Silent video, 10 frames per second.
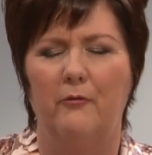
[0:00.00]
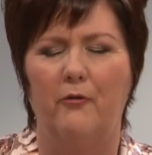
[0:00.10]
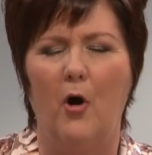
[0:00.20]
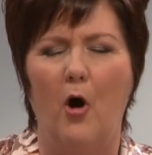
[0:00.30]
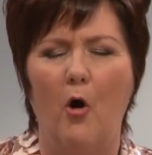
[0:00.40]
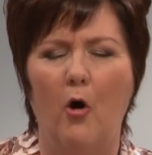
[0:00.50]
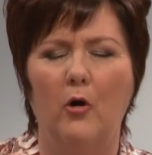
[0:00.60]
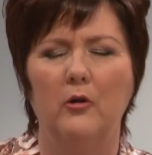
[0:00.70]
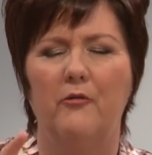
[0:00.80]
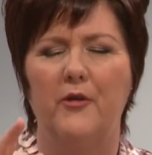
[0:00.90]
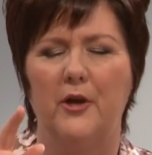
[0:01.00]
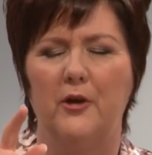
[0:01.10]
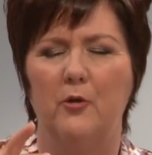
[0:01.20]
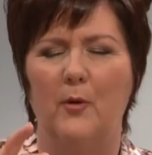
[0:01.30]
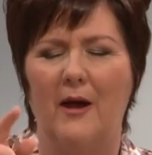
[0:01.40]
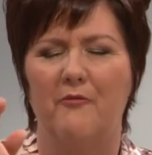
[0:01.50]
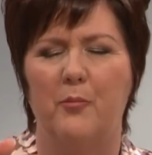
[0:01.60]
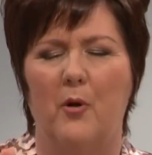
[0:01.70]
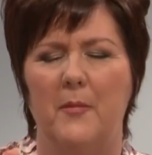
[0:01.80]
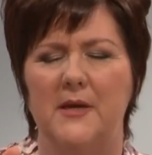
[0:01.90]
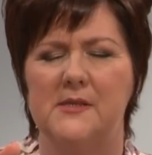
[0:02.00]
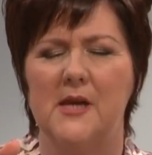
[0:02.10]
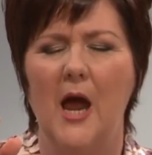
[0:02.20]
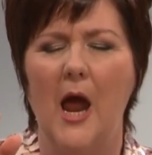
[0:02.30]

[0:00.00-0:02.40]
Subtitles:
for all that you have promised.